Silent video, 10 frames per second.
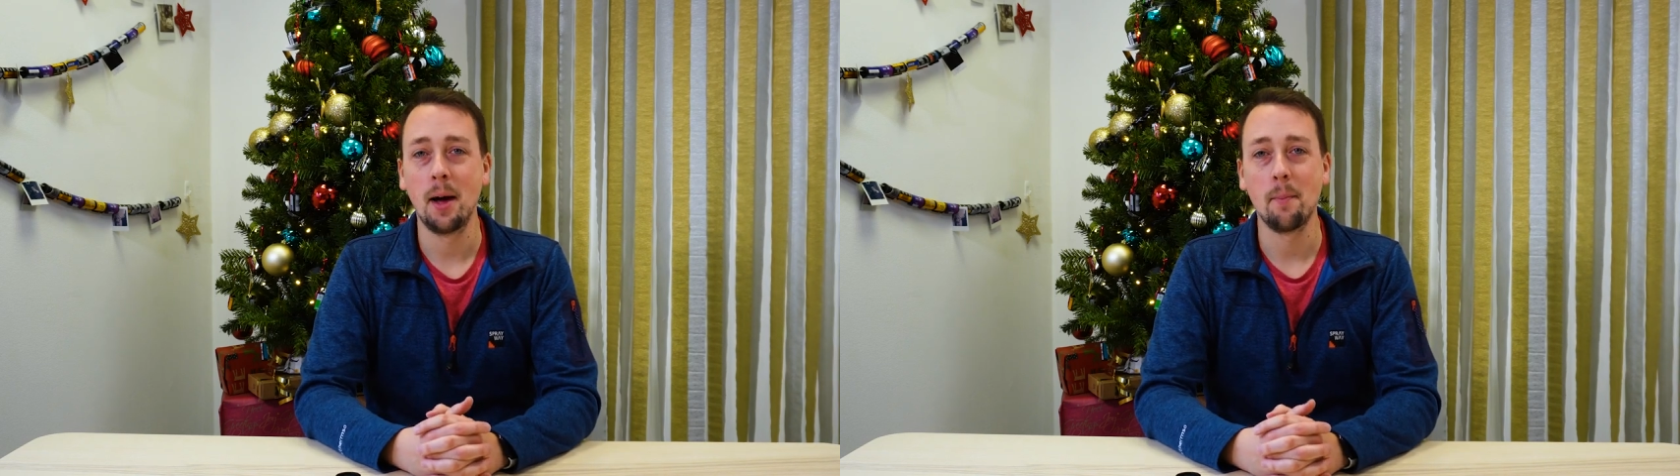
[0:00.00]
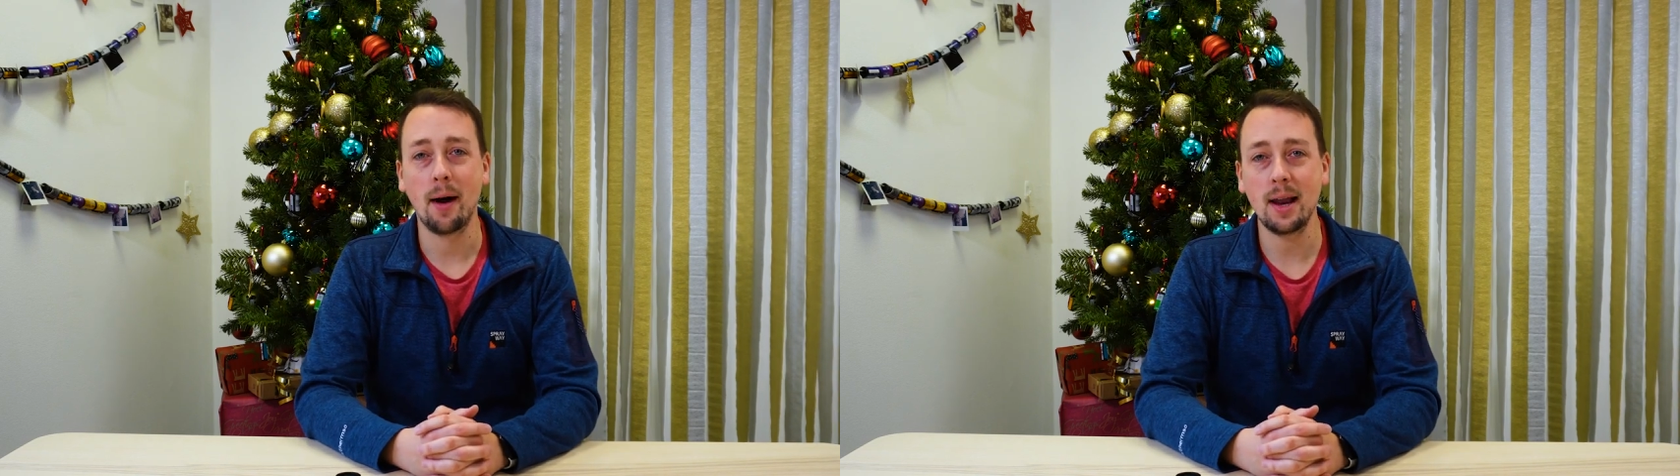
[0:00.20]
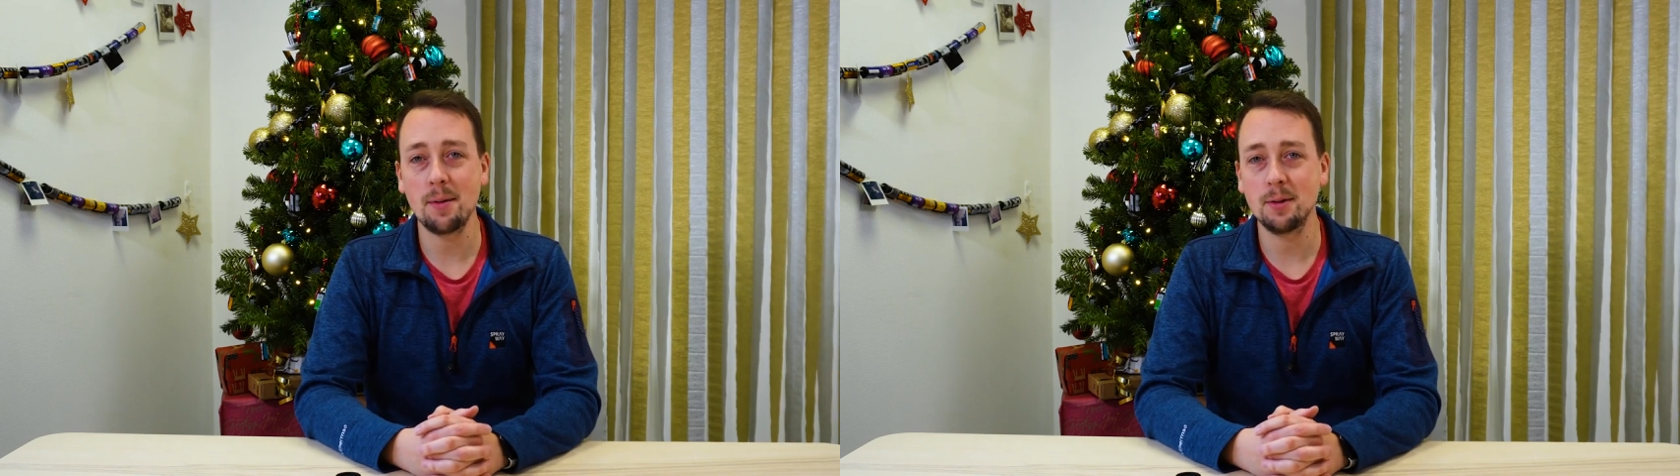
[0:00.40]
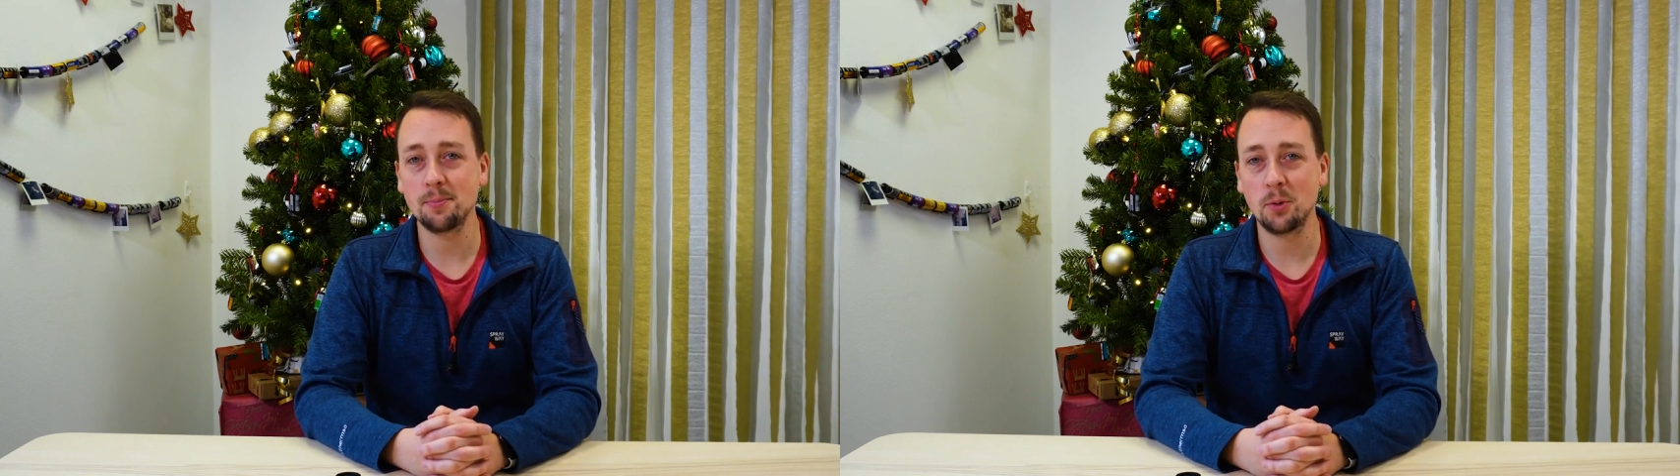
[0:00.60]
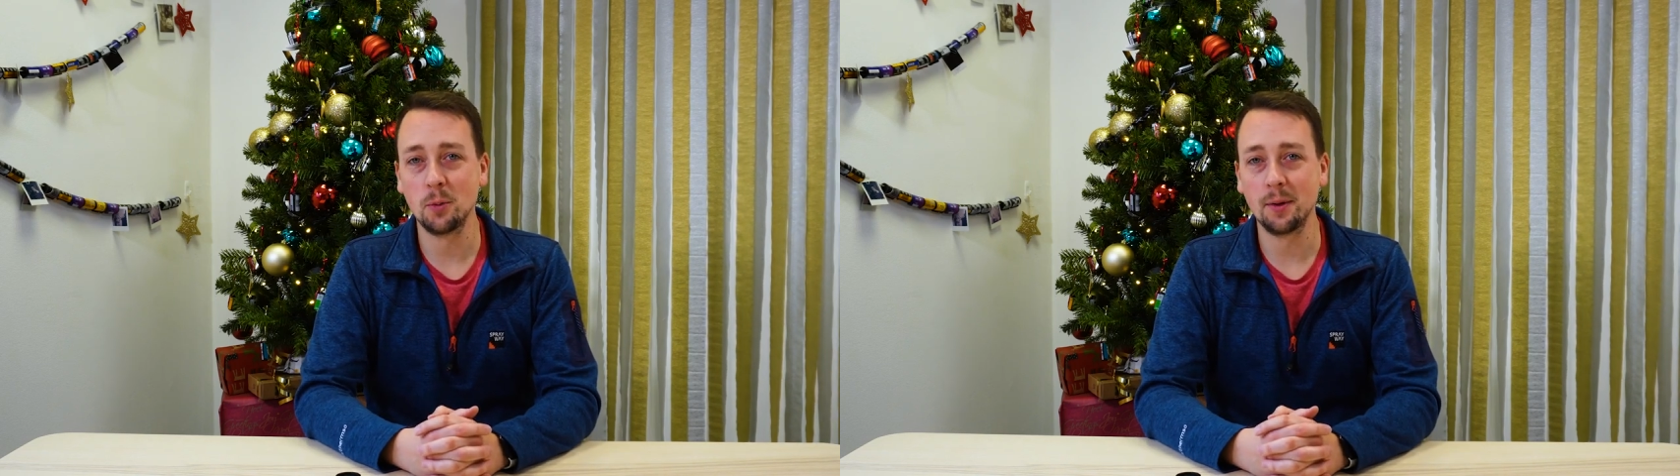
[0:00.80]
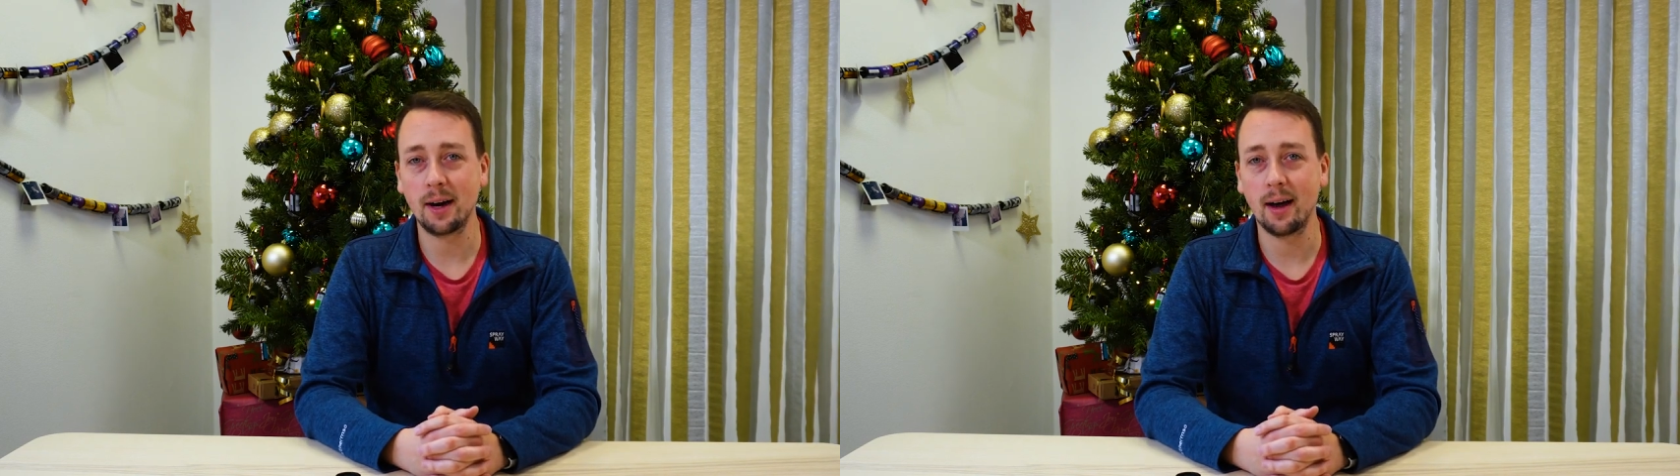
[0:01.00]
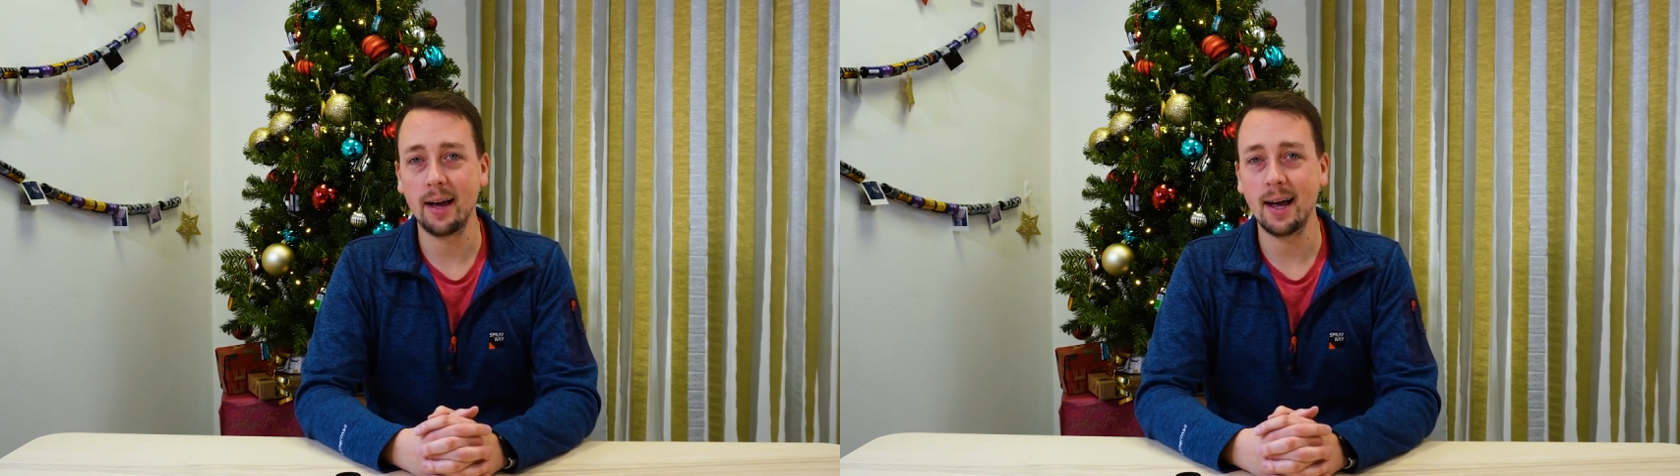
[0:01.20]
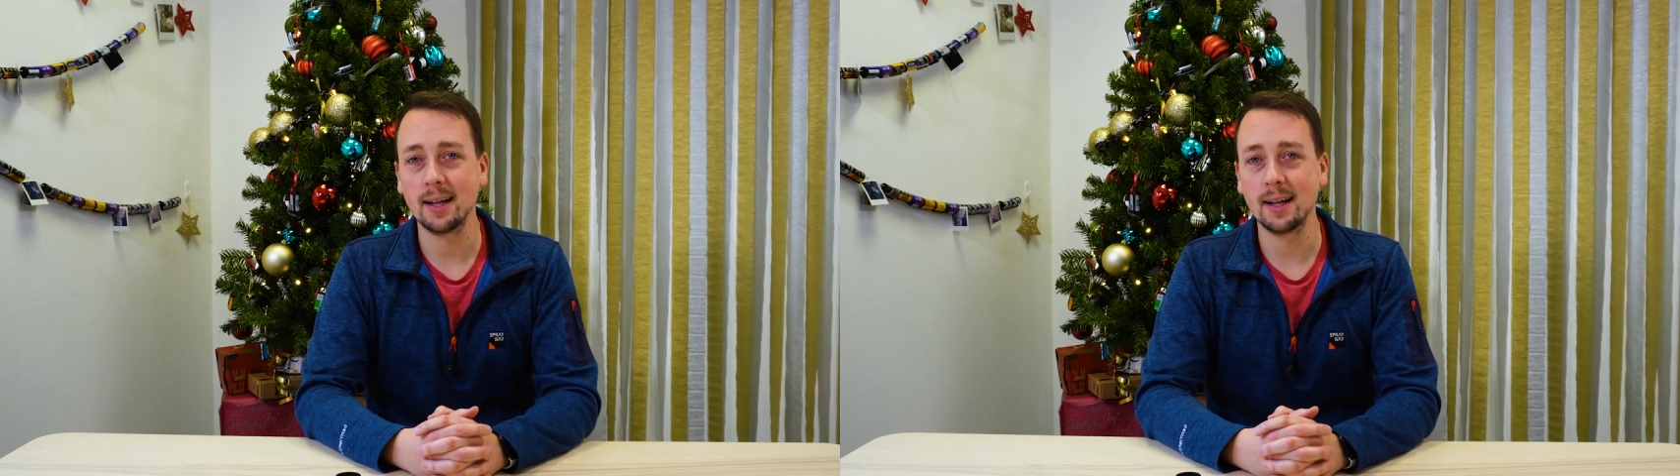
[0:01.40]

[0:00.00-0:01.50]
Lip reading: My name is Paul Mackay